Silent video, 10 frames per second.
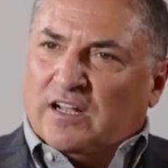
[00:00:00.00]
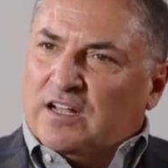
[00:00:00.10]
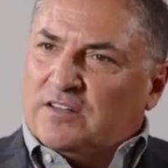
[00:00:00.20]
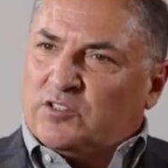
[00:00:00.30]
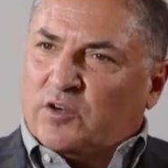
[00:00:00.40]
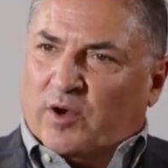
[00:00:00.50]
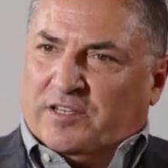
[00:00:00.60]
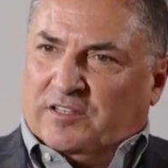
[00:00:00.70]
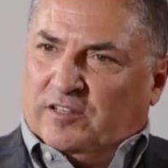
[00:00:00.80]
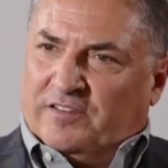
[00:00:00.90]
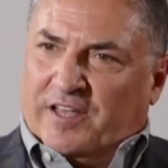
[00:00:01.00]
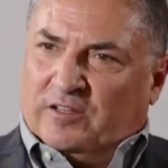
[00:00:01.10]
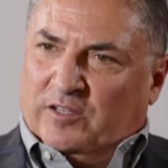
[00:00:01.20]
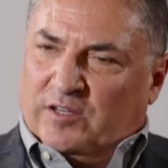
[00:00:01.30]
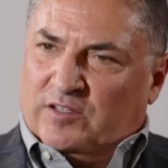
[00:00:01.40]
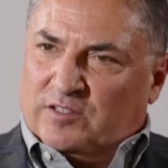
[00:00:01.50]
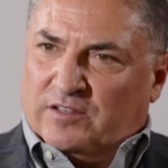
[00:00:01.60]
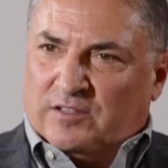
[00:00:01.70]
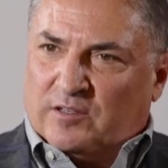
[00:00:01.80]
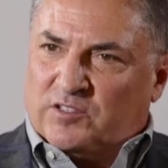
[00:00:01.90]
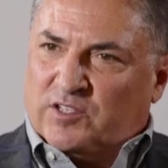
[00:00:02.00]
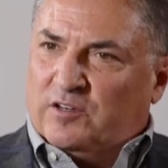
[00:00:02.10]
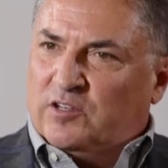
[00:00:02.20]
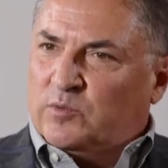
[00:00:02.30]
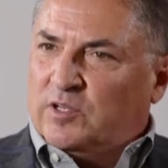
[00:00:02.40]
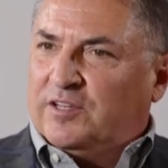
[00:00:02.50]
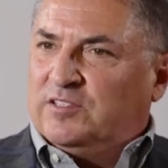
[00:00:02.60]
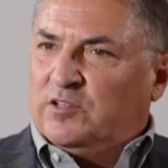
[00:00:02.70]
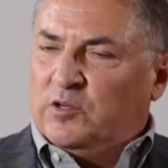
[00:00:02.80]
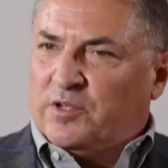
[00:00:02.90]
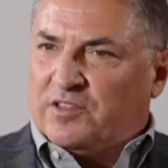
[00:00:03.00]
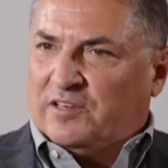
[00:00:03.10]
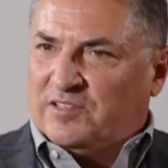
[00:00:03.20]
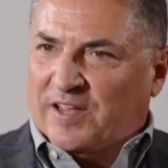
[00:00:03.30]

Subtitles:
There's a great deal of analytics that the casinos would like to do with that